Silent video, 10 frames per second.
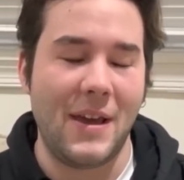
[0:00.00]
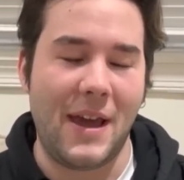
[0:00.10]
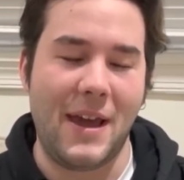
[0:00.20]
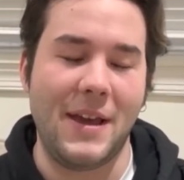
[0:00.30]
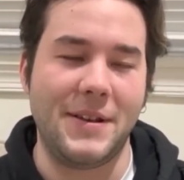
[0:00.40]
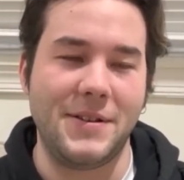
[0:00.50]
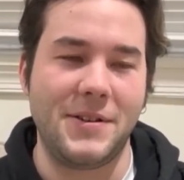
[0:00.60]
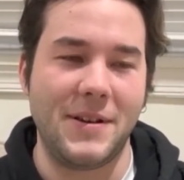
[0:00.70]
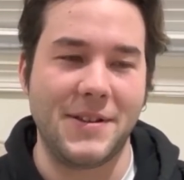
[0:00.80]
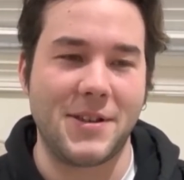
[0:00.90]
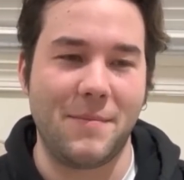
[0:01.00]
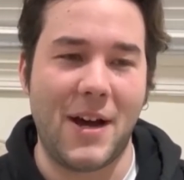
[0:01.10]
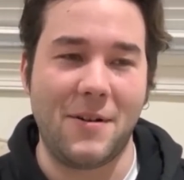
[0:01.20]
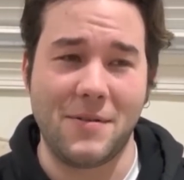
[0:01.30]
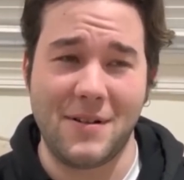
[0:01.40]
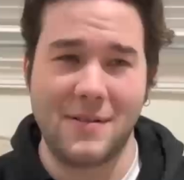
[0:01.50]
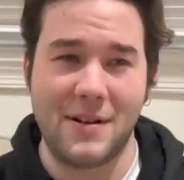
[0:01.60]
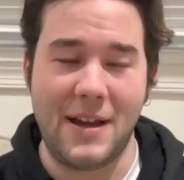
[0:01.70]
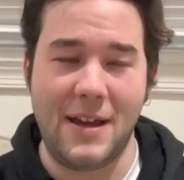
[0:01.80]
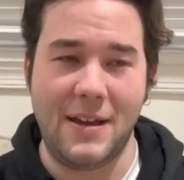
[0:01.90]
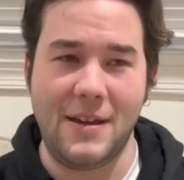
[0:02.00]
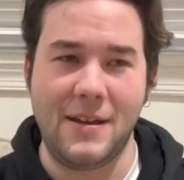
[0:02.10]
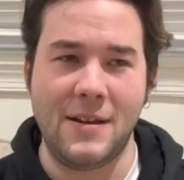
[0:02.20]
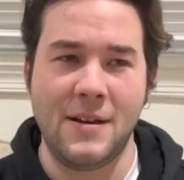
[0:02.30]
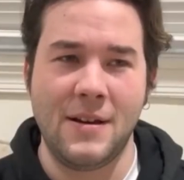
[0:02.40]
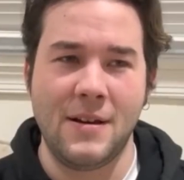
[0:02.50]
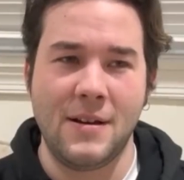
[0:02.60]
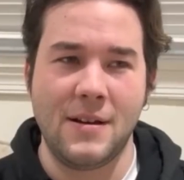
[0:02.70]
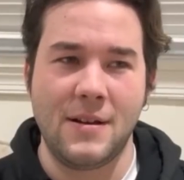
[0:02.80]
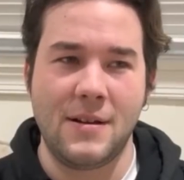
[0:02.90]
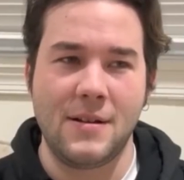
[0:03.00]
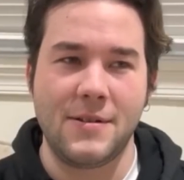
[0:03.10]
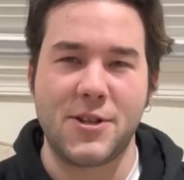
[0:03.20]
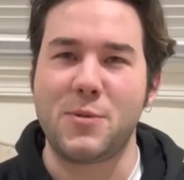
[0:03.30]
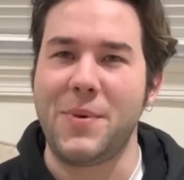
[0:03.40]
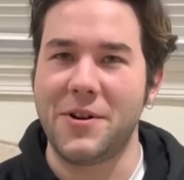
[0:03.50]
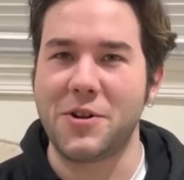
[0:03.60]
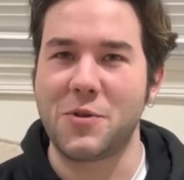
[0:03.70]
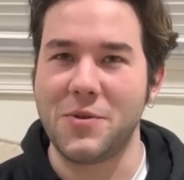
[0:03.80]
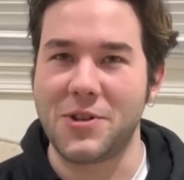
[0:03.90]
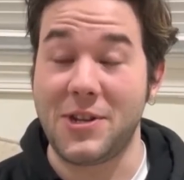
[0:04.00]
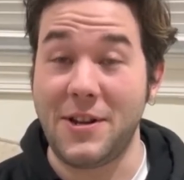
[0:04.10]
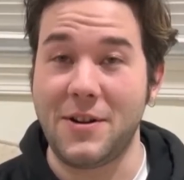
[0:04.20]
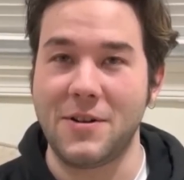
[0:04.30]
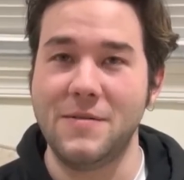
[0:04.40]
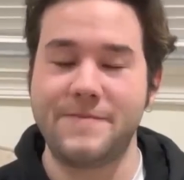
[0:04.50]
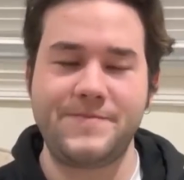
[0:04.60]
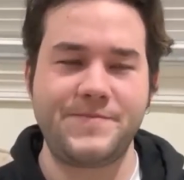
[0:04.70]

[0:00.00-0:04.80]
And it's about a spiritual seeker